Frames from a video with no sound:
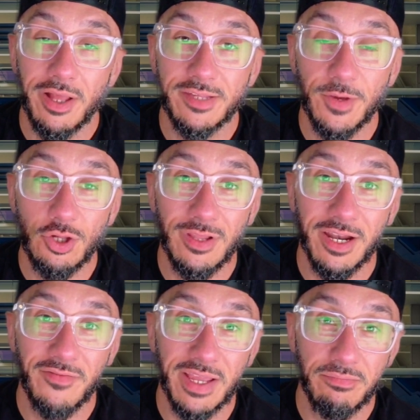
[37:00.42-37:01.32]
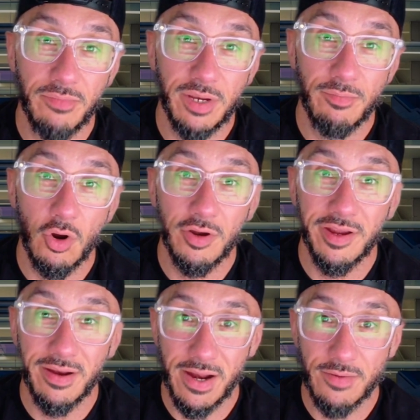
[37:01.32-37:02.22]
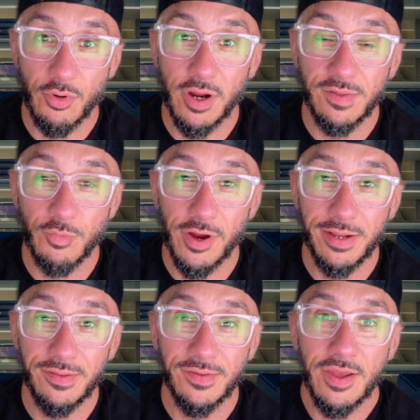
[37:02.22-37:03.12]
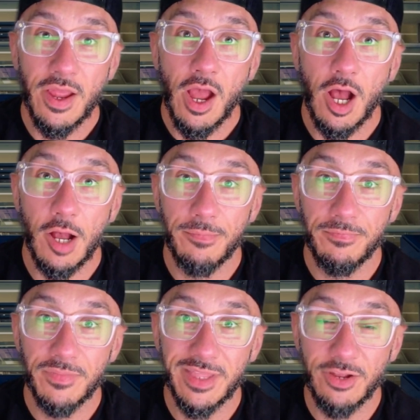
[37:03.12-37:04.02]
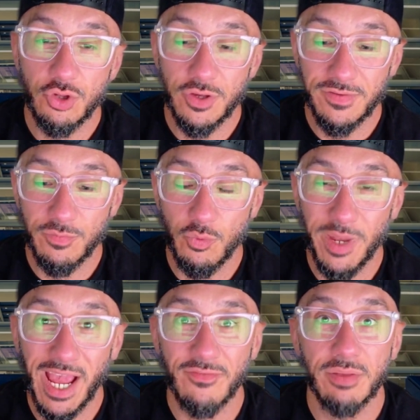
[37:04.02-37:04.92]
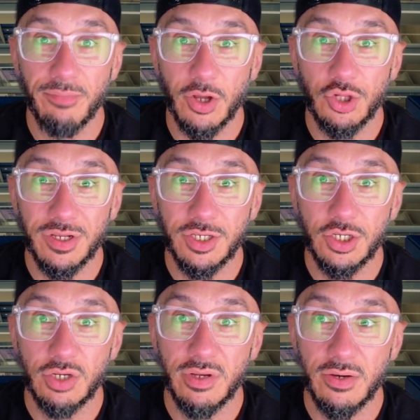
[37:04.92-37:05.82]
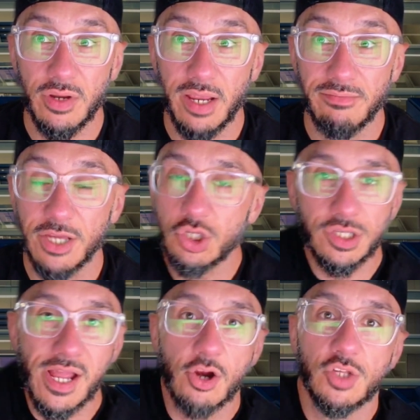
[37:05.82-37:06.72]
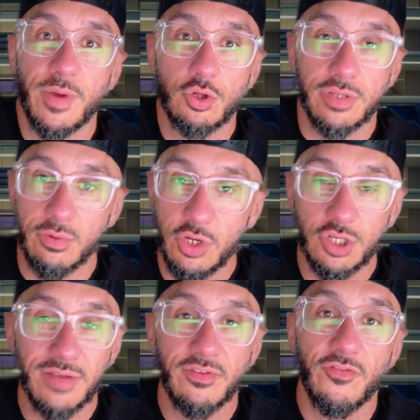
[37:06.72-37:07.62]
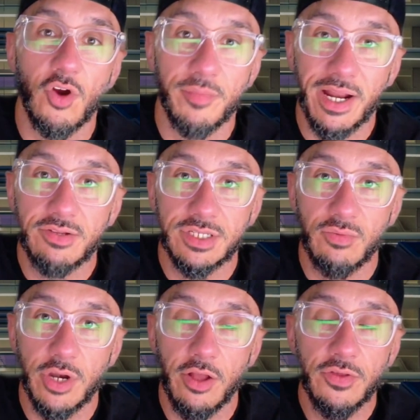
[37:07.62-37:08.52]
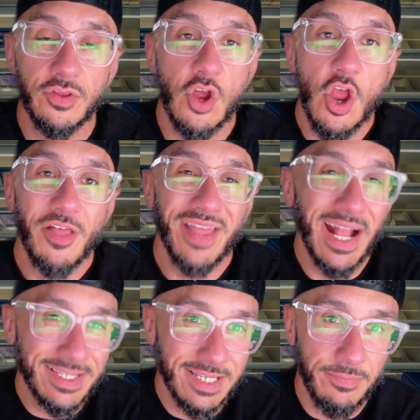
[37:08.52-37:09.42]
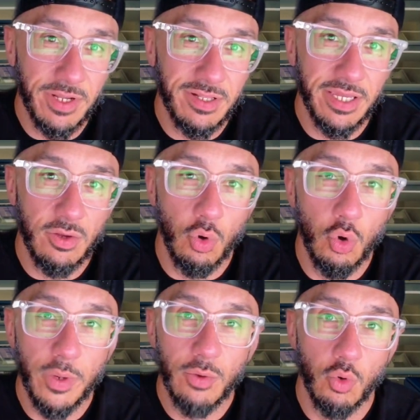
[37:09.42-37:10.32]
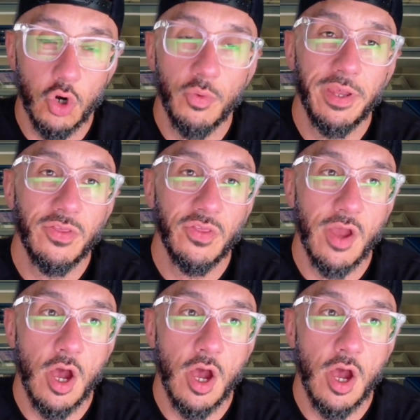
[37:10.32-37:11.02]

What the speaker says: especially a lot of like mid-market enterprise brands. We have the budget to do it. And it's just not our specialty. We just have to farm it out to someone else. That's typically who we work with.